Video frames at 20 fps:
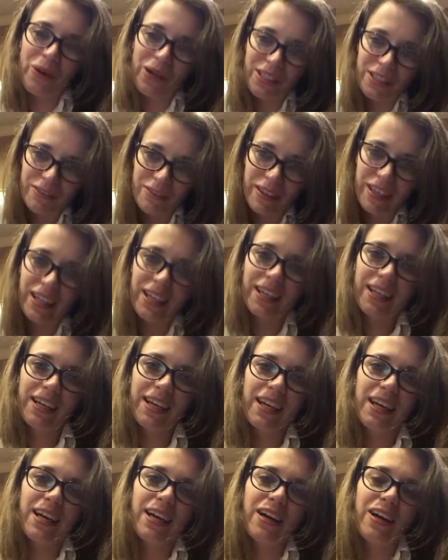breastfeeding
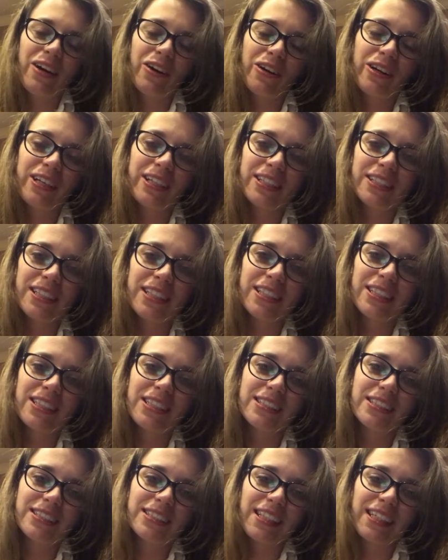
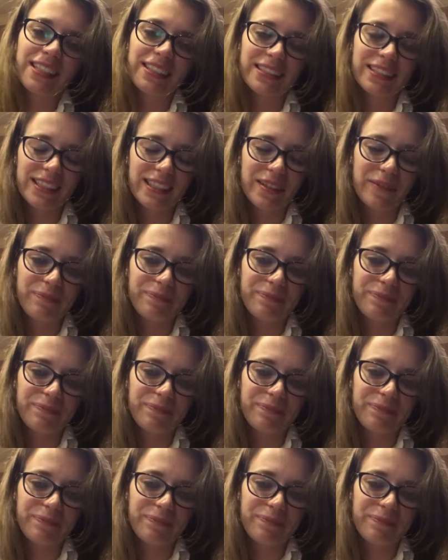organizations and